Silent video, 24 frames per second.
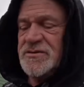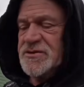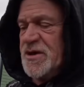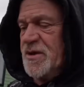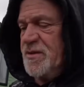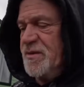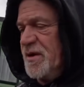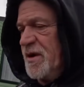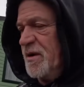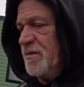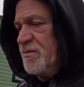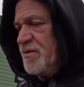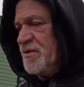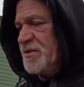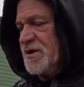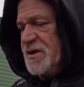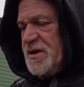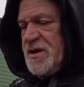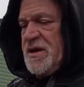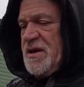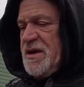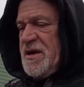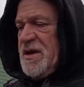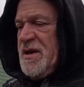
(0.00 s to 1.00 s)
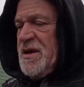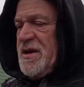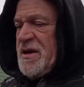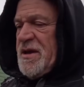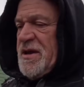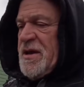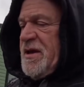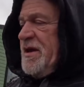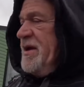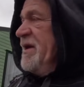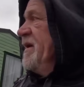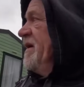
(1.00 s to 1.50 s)
is going on, but
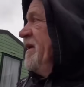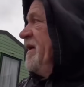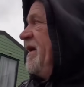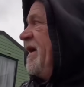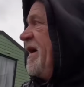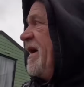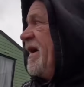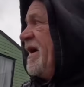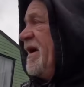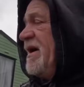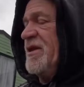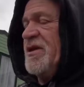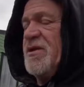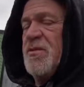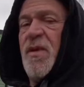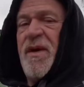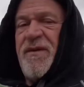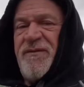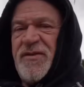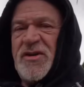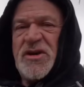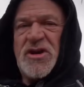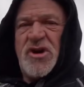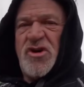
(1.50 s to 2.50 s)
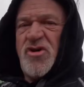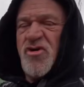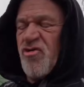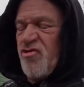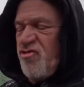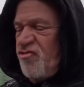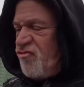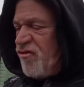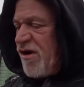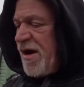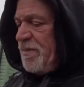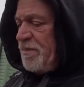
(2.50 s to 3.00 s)
yeah, the weather's
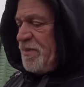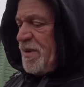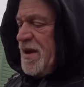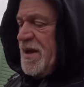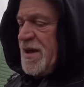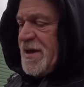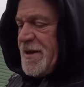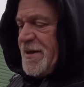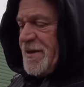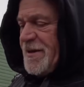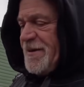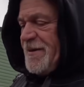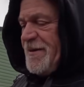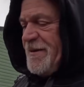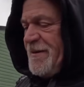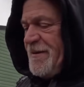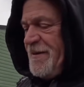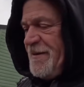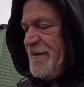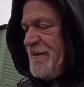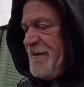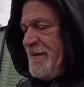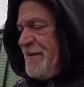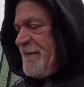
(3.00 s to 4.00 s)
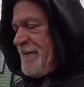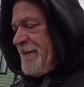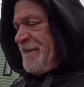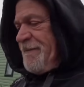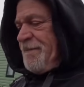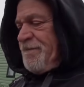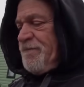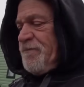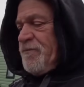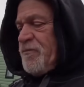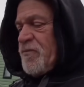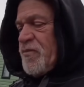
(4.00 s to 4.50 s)
crap.
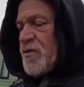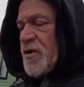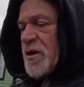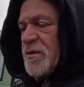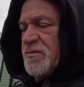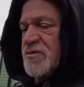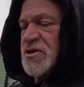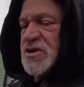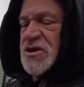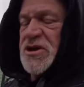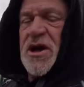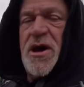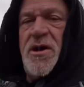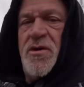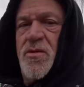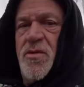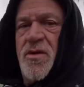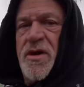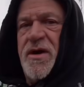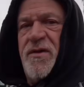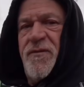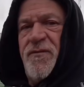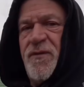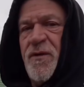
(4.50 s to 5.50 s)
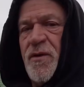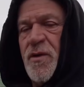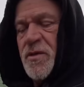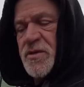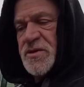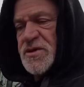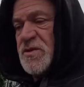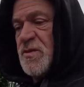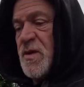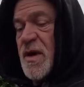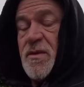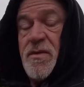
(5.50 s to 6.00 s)
But I'm so looking
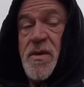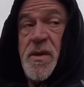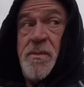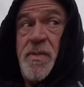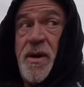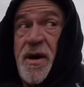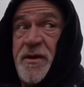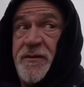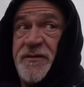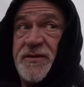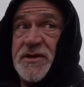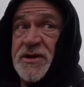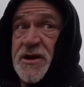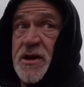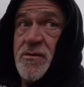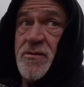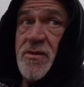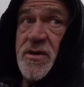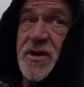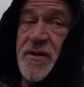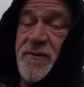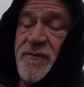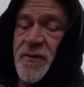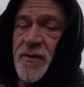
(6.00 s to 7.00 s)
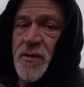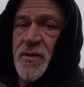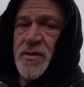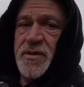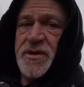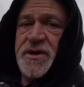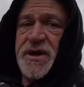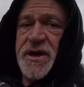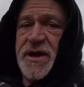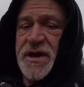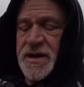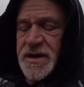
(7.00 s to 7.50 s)
forward to, well, we're both so looking
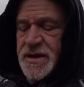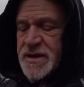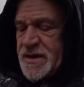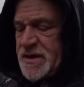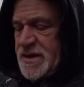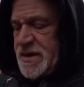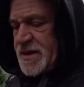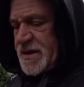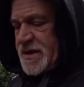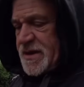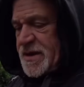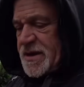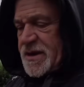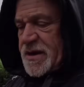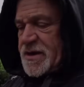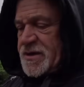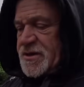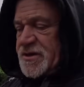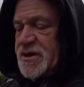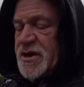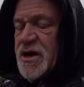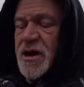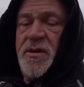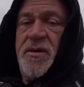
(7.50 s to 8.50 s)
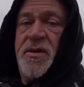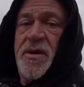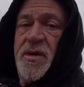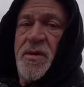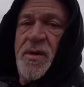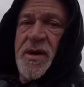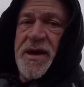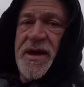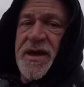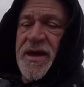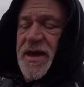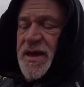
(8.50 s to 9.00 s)
forward to going
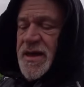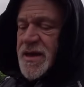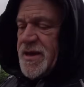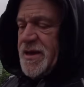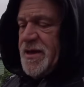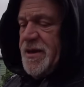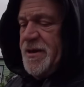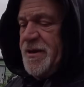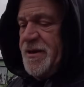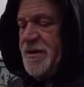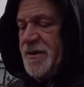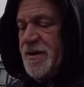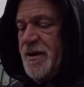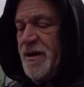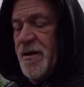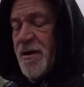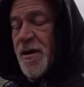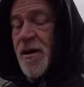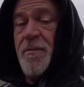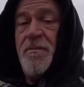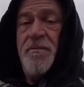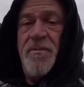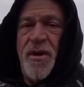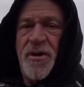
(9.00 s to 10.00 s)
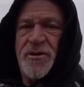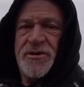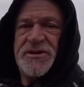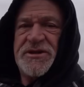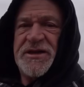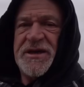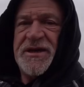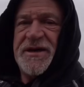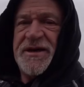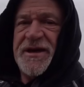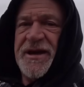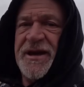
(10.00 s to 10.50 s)
away on
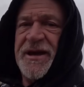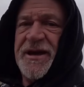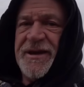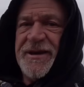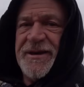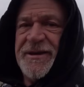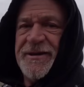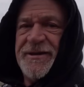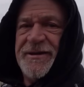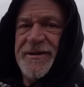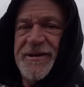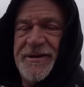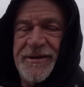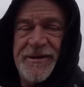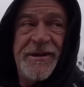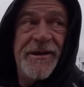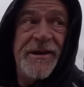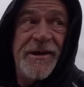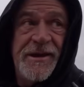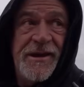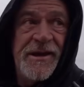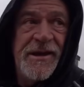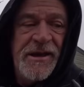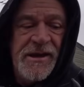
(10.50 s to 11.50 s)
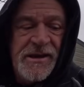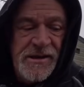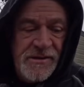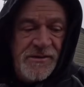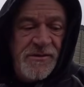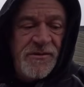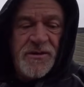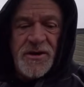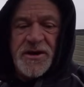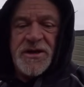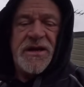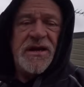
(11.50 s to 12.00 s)
Boxing Day.
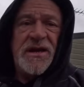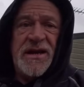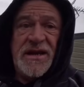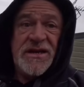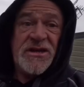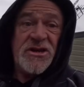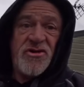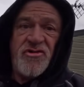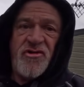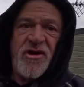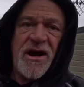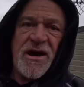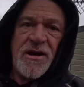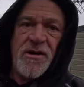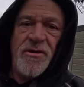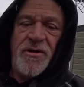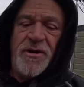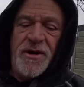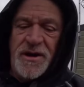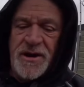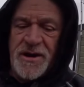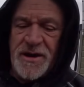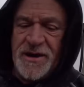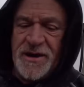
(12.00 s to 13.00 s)
Alright, let's crack on.